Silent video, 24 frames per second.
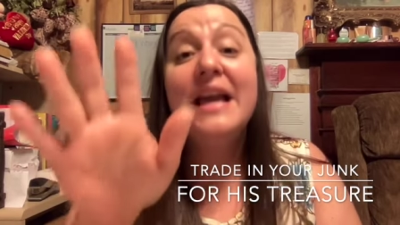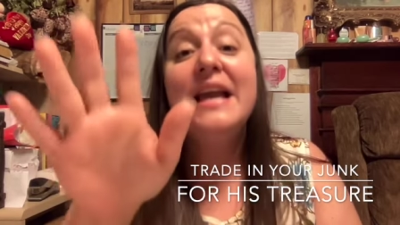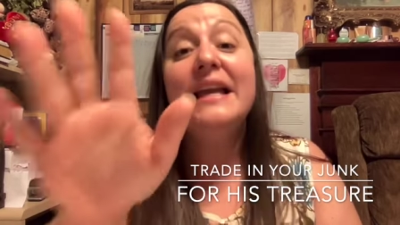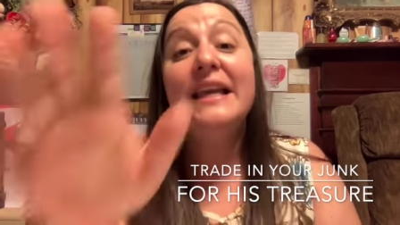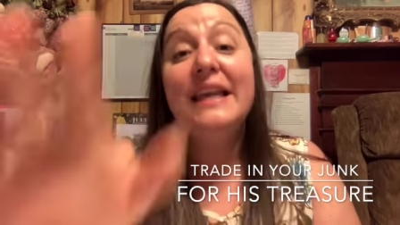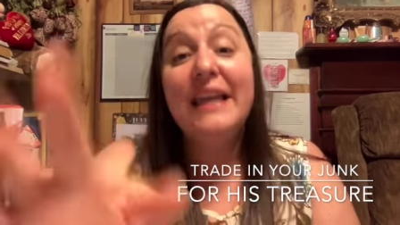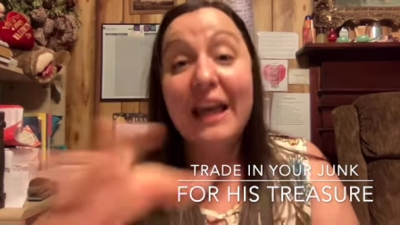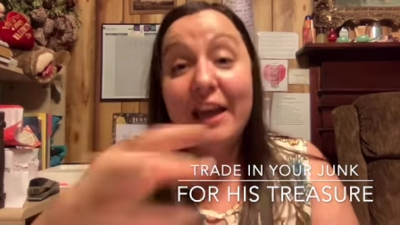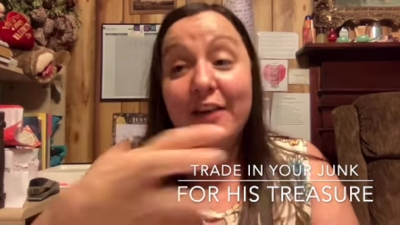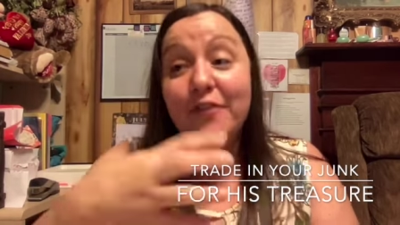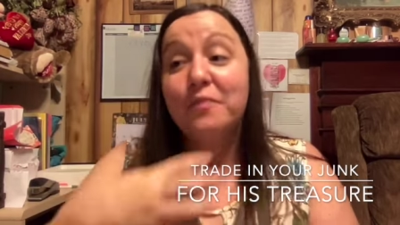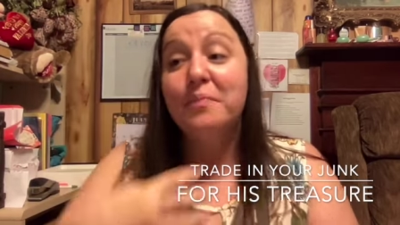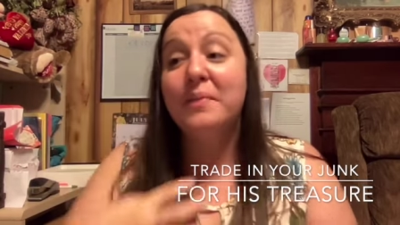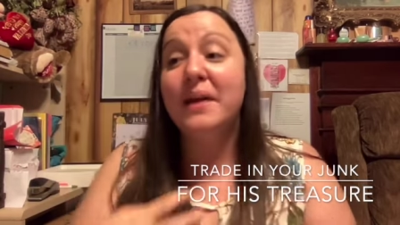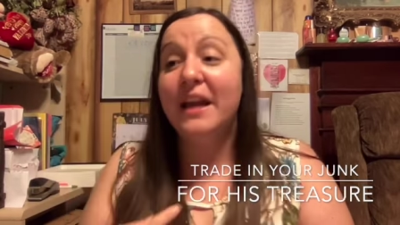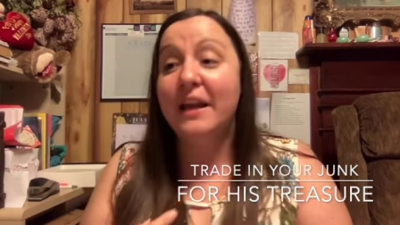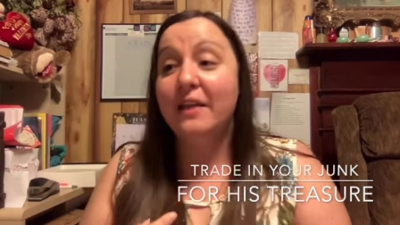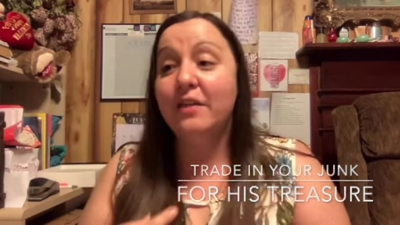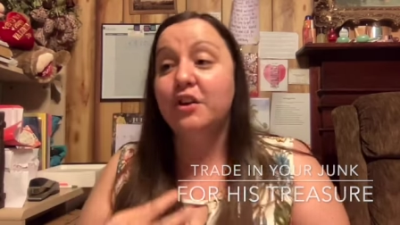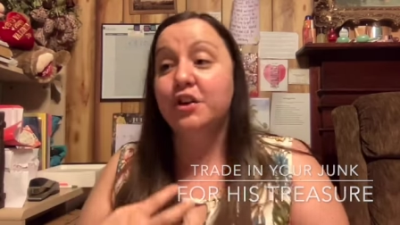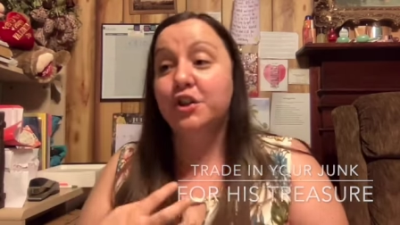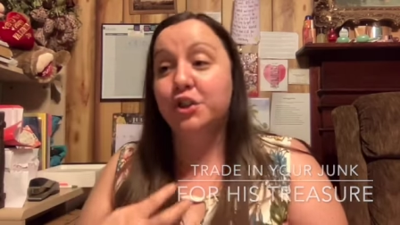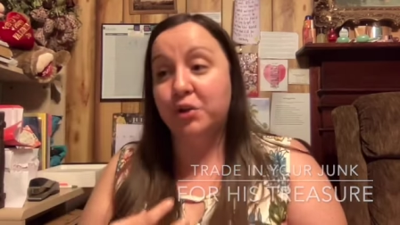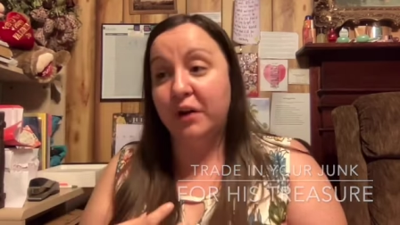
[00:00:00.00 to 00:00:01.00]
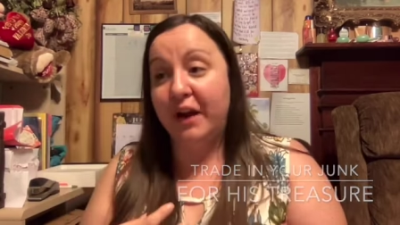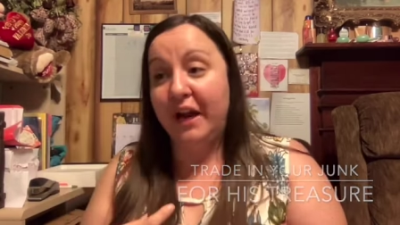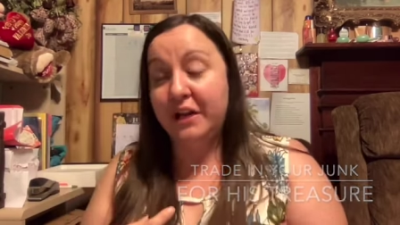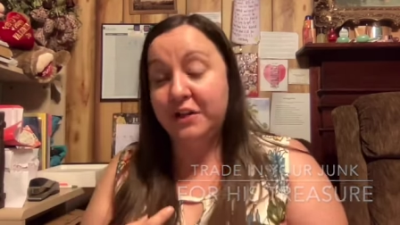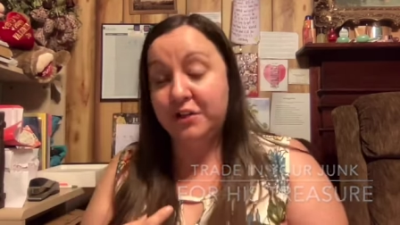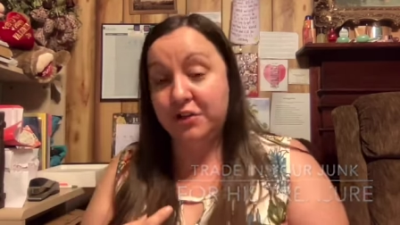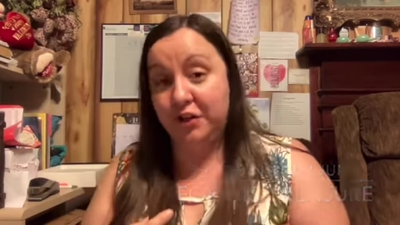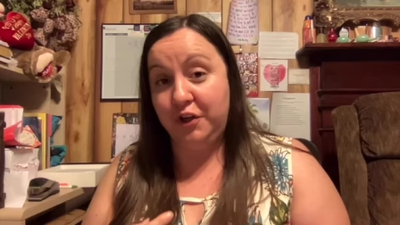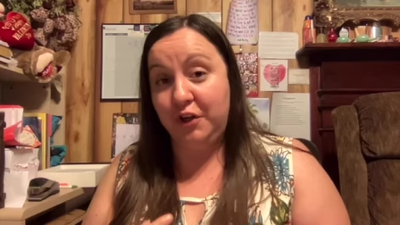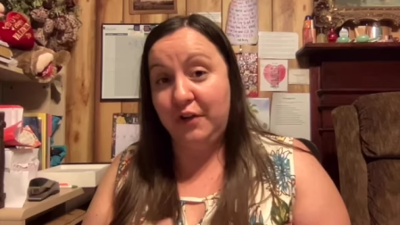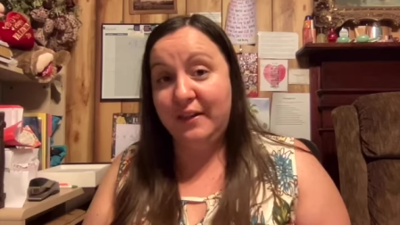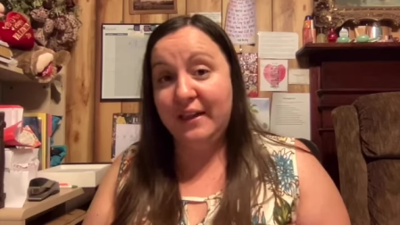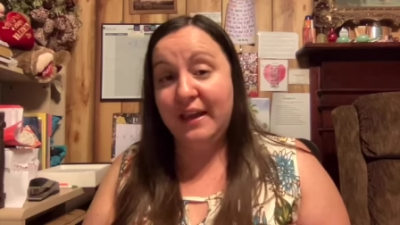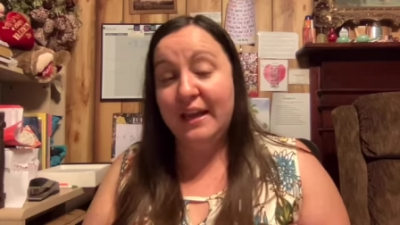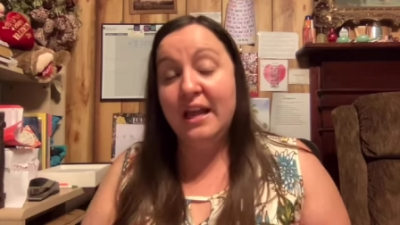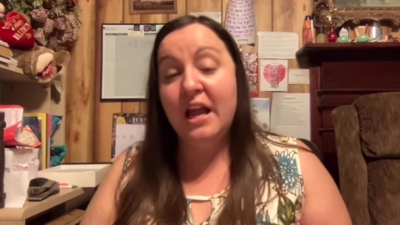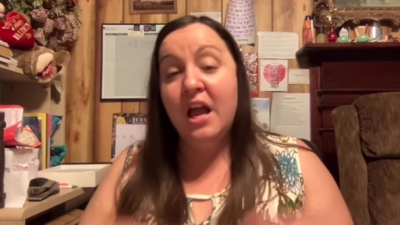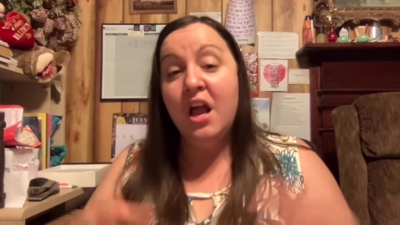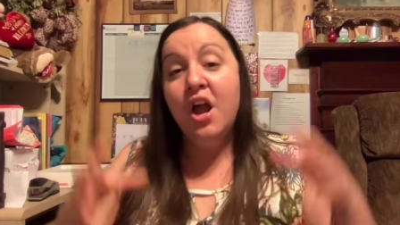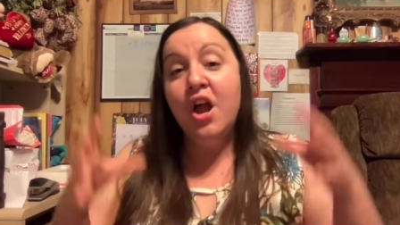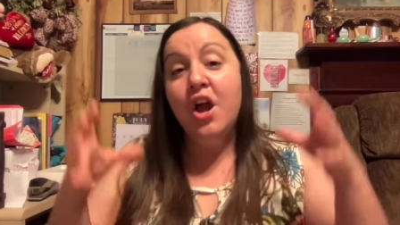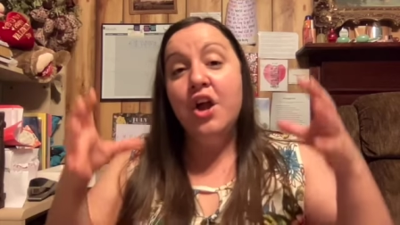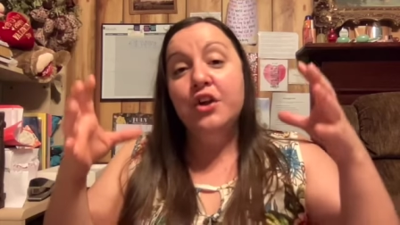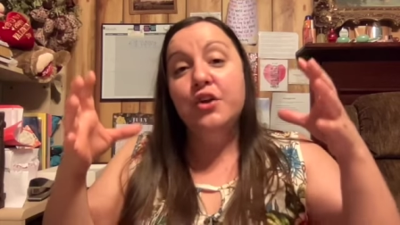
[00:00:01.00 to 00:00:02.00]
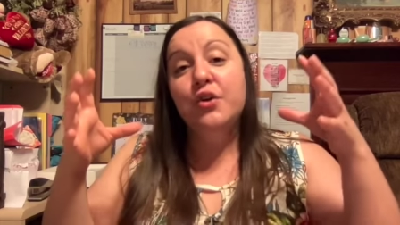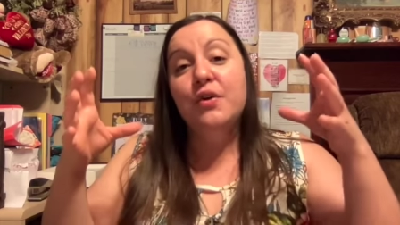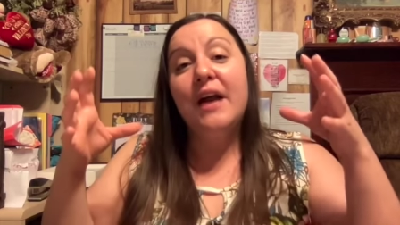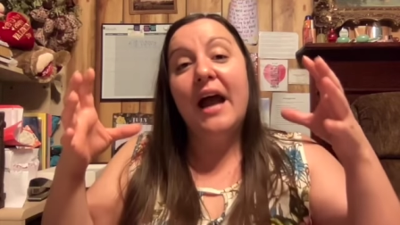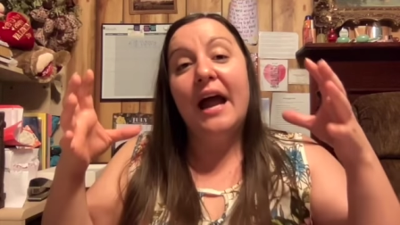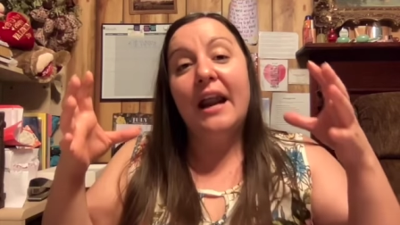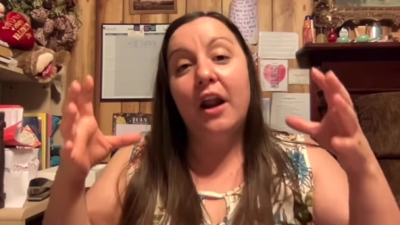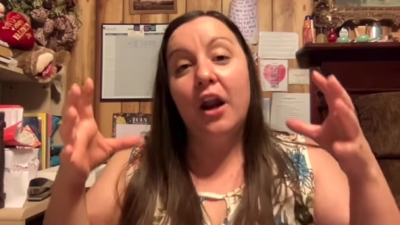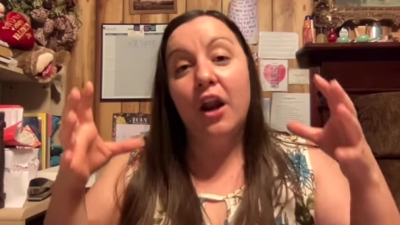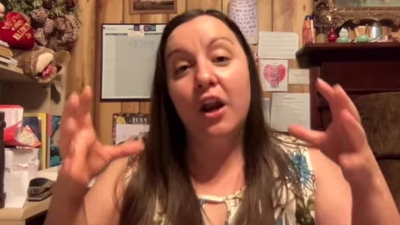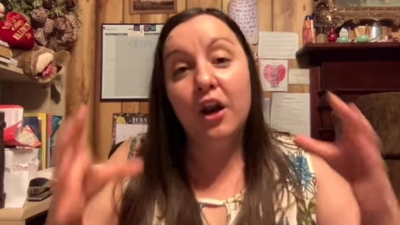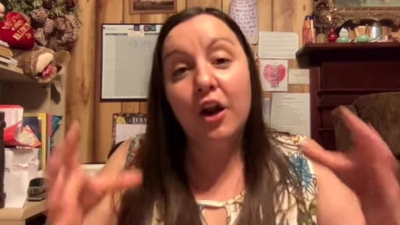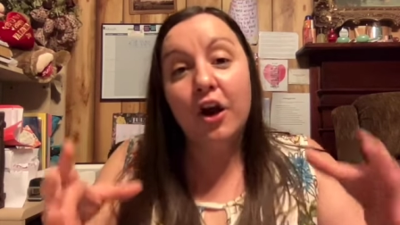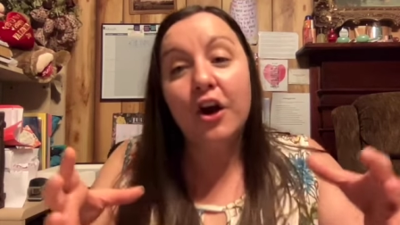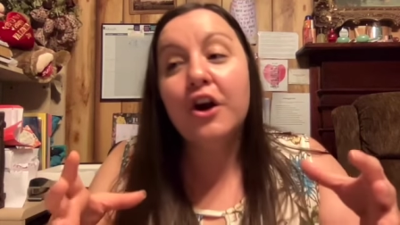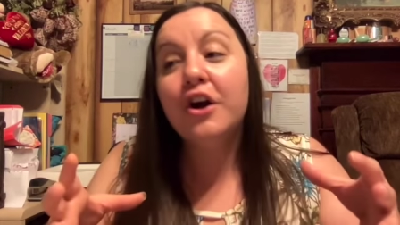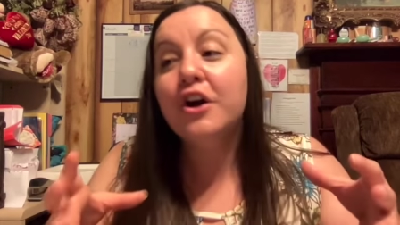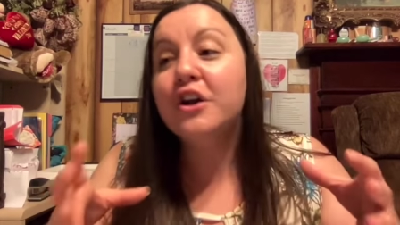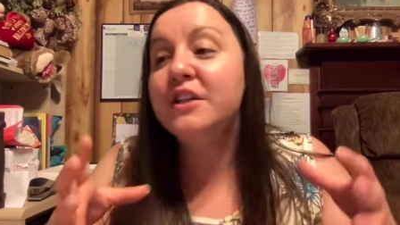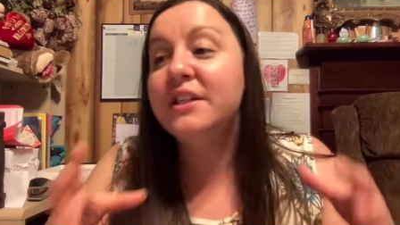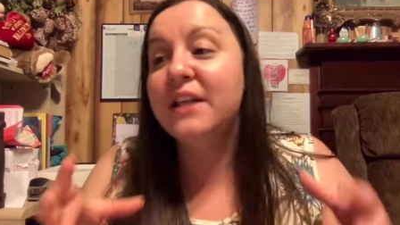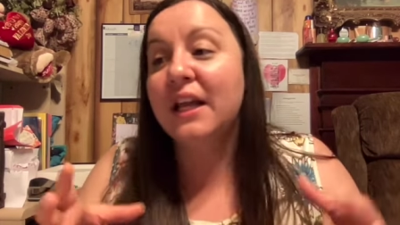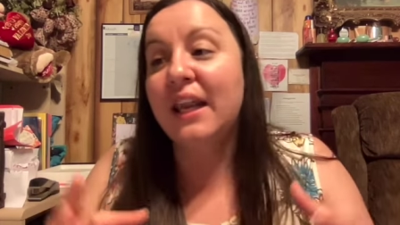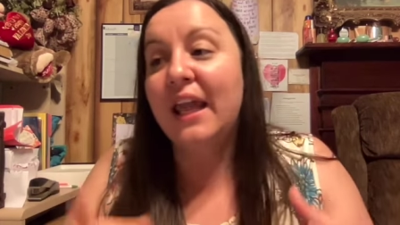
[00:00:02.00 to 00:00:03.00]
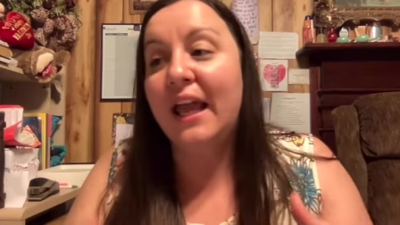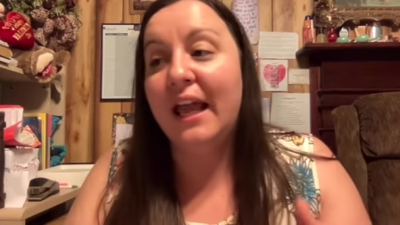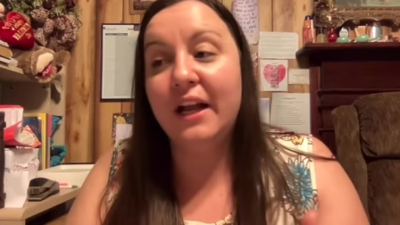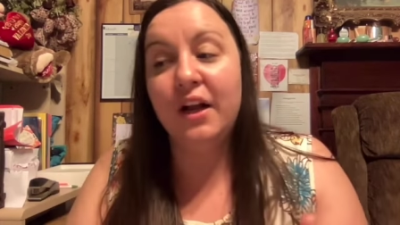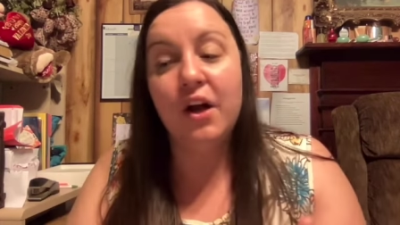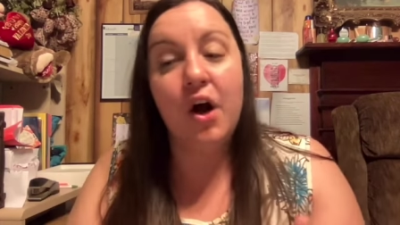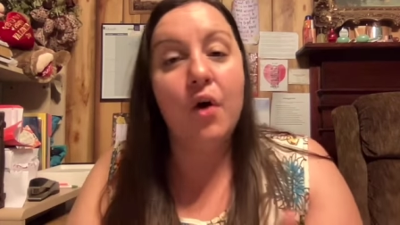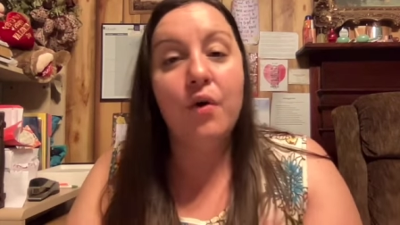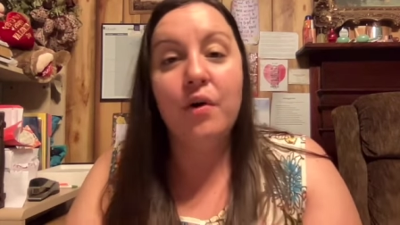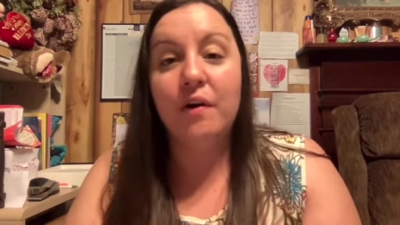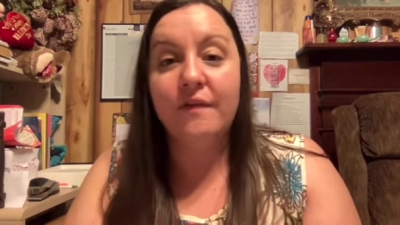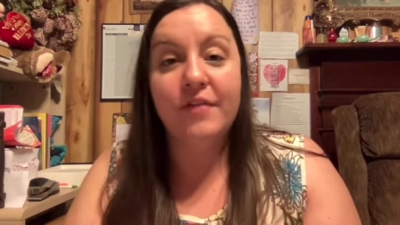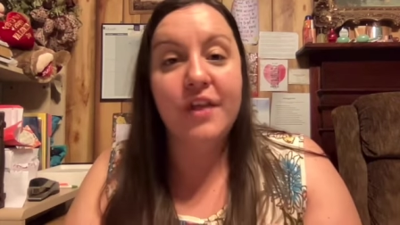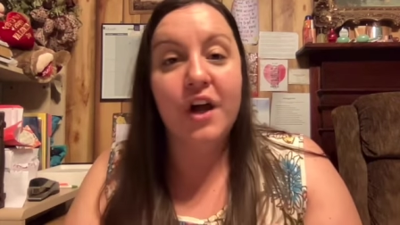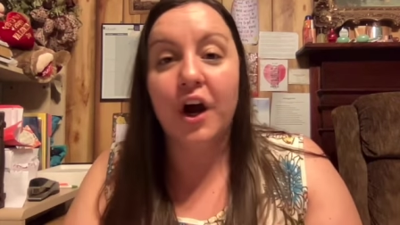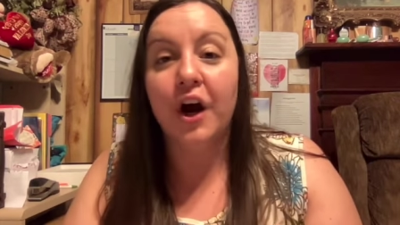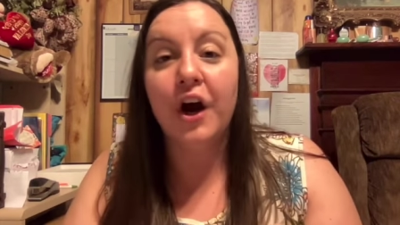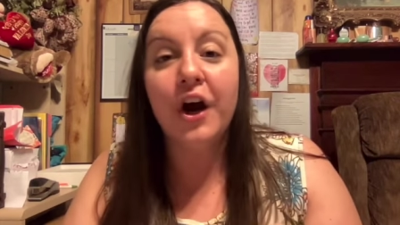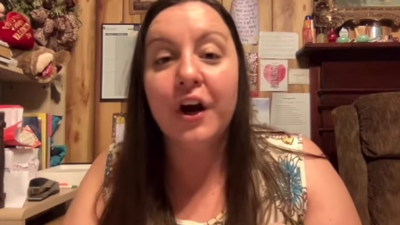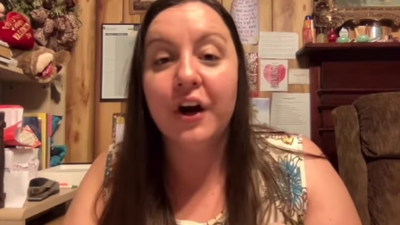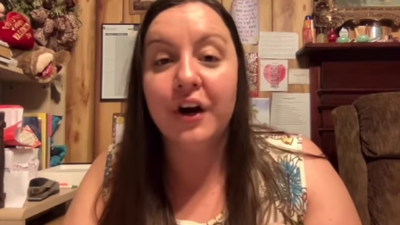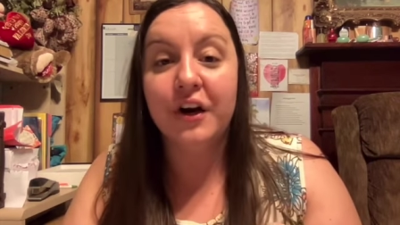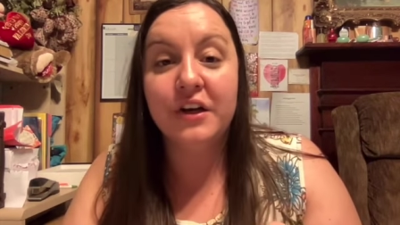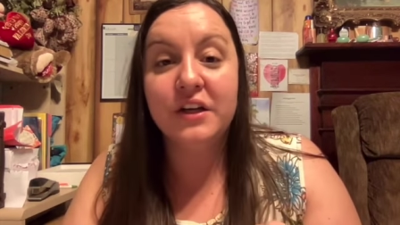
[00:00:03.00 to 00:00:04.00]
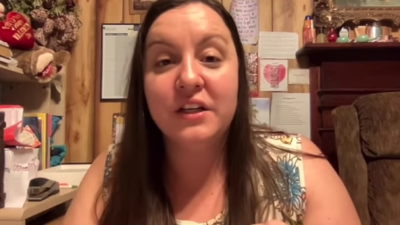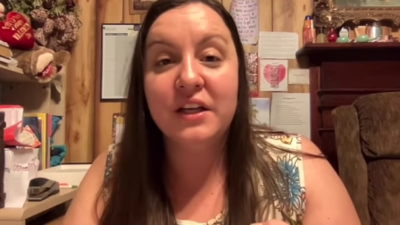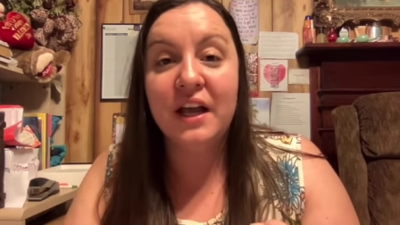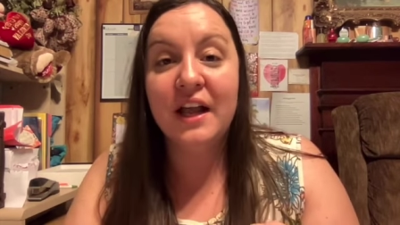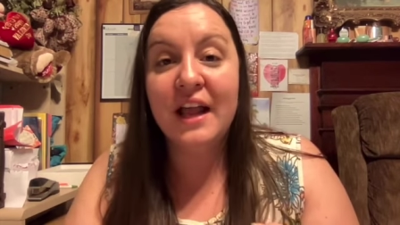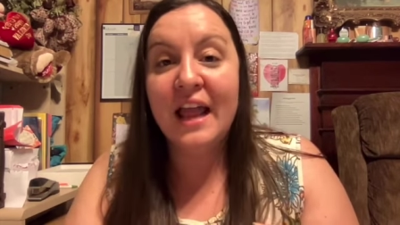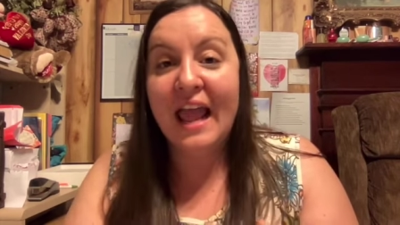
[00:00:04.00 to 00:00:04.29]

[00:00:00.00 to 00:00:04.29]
Give me the treasure. You see, you got to learn to let go of the hurt